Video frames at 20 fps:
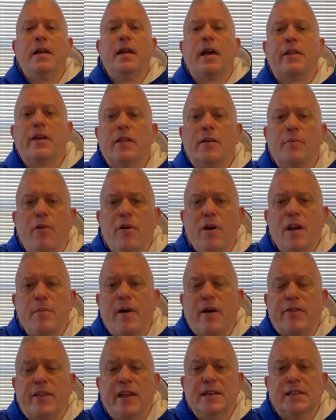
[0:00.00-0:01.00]
Yeah, the other point
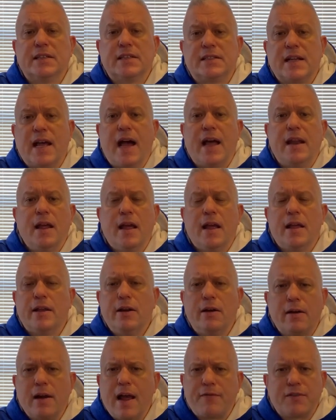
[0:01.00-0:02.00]
about these is that
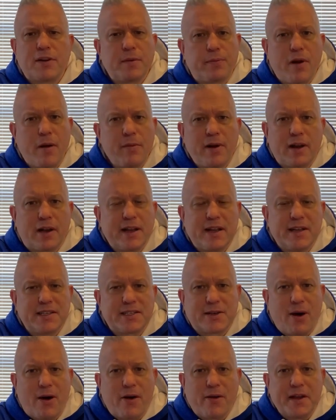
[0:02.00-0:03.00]
you don't have to permanently
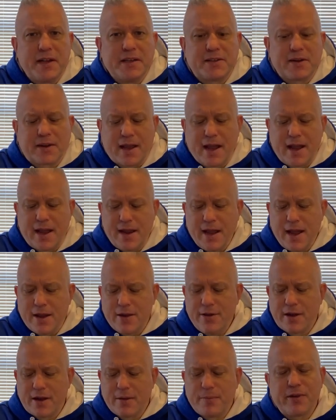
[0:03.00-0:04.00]
install these, okay?
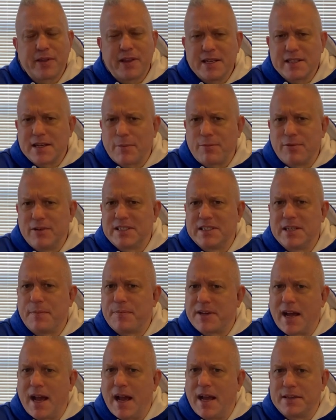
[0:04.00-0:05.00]
You could put these up with
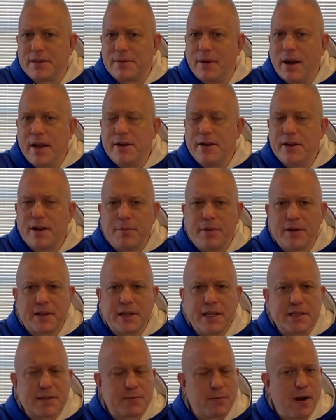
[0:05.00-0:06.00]
zip ties, right? You can put
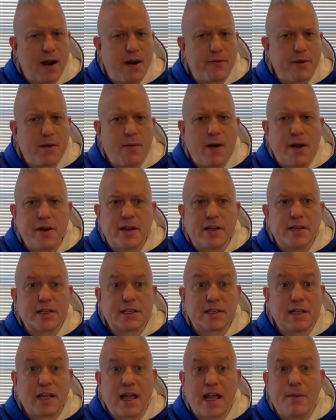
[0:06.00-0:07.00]
these wherever you want. You could
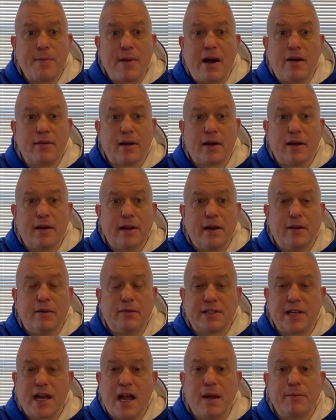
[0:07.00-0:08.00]
just lay them out,
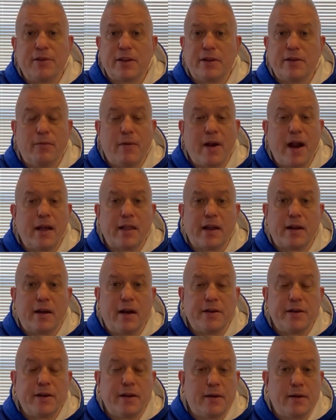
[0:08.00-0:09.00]
timed to railing
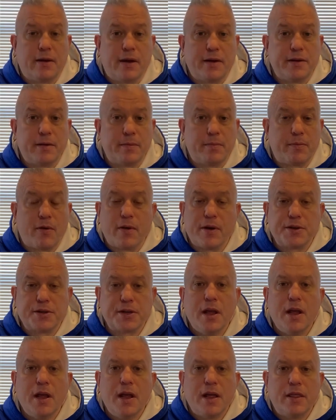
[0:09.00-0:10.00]
on your porch.
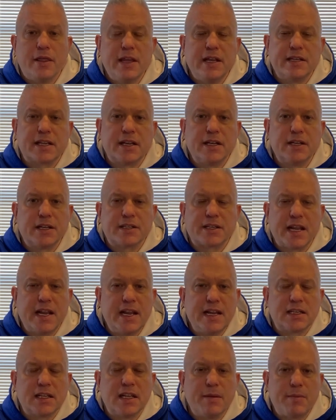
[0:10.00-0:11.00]
These can just
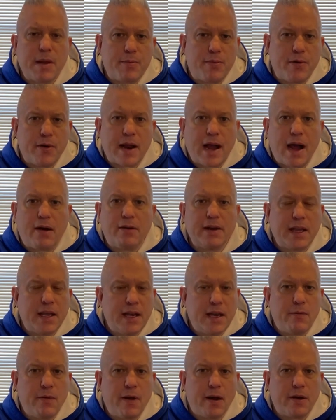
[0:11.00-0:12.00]
easily be put out
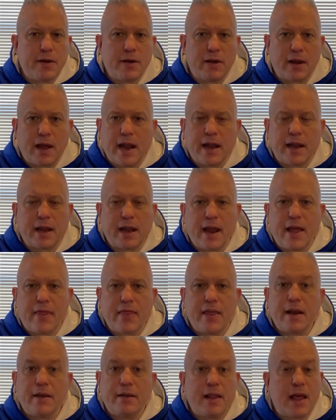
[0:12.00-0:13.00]
anywhere you like,
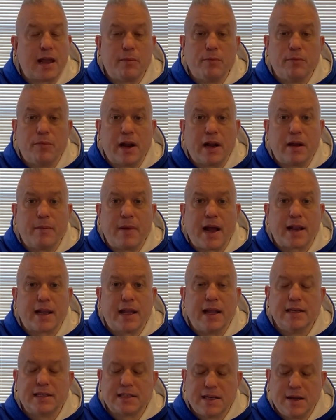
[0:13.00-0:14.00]
and then they can bring them
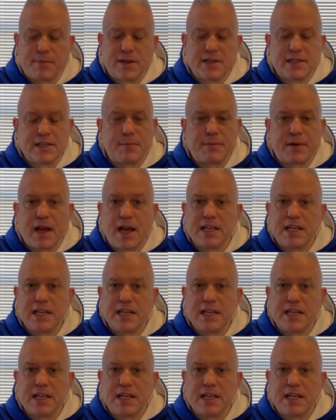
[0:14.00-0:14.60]
back in, snip the zip